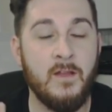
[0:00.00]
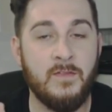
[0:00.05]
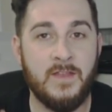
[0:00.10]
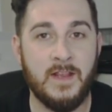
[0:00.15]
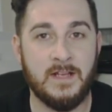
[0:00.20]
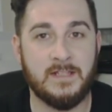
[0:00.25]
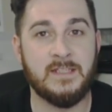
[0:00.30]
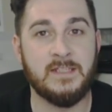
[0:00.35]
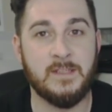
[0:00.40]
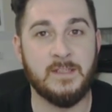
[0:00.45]

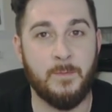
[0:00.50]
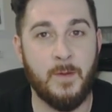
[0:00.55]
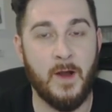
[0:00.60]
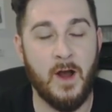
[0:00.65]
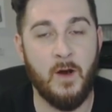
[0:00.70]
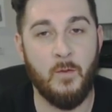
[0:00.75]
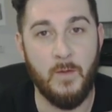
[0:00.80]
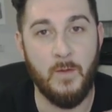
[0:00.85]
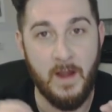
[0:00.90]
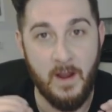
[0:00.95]
This is a
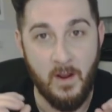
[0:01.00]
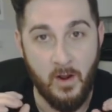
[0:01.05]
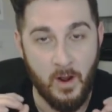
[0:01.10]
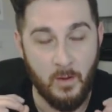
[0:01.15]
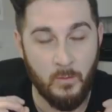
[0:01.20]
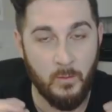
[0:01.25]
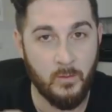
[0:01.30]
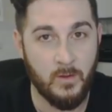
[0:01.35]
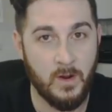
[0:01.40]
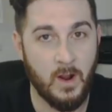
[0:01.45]
part where I
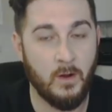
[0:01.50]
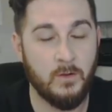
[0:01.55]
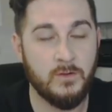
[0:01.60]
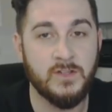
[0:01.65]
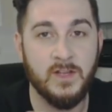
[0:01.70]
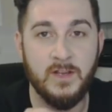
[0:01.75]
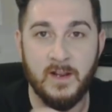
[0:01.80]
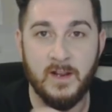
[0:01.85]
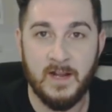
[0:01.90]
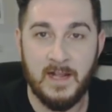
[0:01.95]
will go
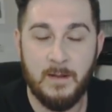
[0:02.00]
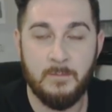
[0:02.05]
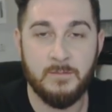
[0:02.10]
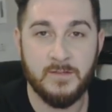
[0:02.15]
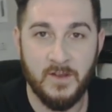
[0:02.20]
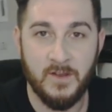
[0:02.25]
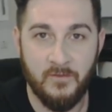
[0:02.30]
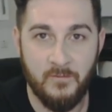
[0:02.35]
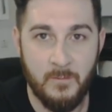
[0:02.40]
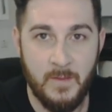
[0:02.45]
to the clips
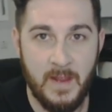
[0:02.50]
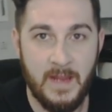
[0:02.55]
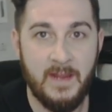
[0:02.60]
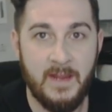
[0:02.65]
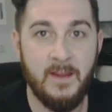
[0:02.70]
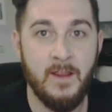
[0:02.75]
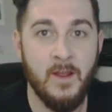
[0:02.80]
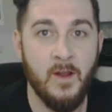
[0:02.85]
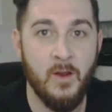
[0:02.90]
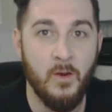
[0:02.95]
of me